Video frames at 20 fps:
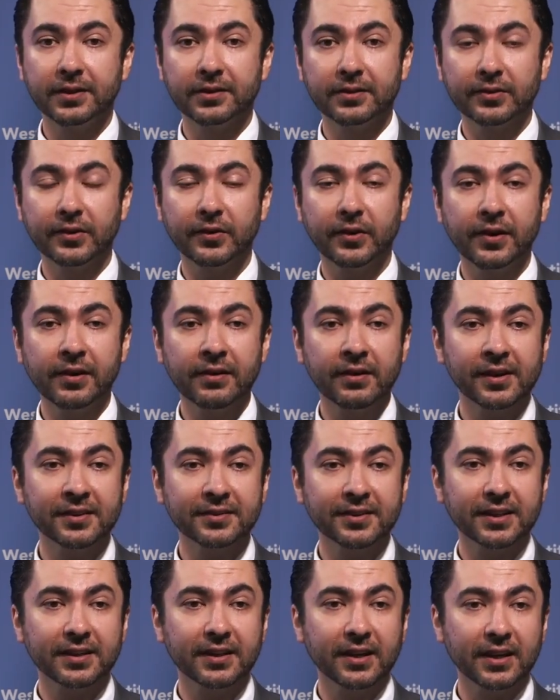So
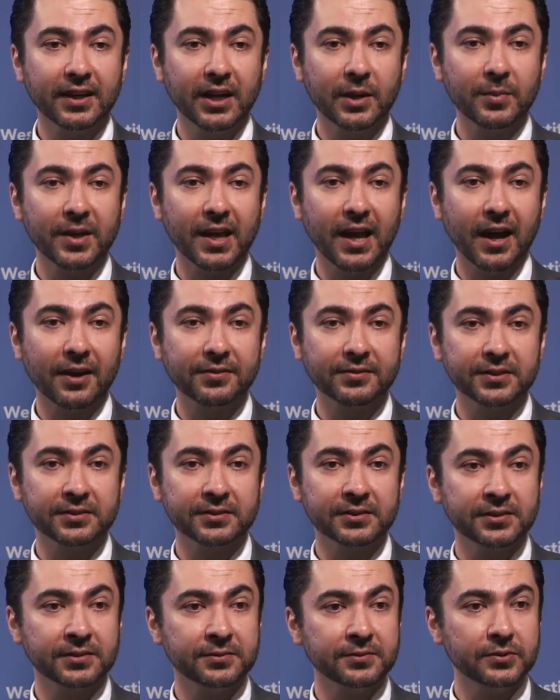Iran's economy after
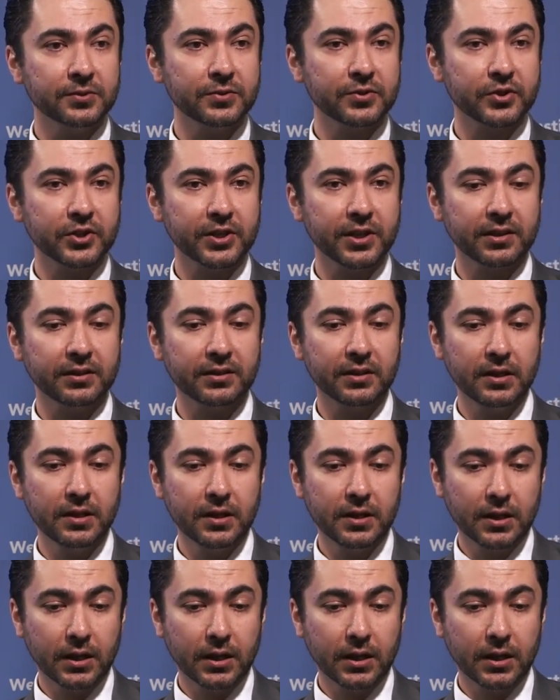the revolution,